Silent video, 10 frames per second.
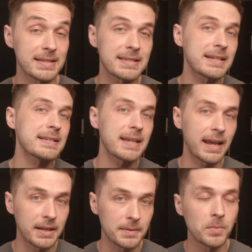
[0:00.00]

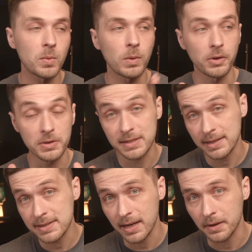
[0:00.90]
6/8, where there are
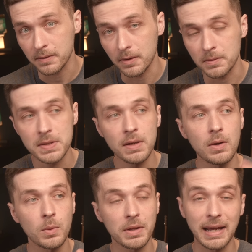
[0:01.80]
6/8 notes
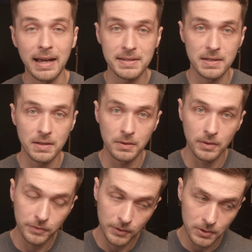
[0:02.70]
with an accent on
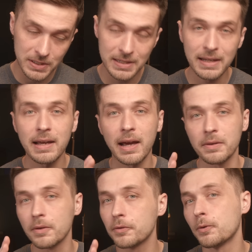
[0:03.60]
the first
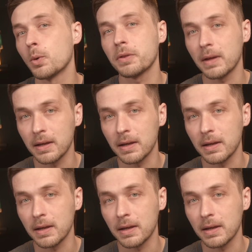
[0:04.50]
and the 4th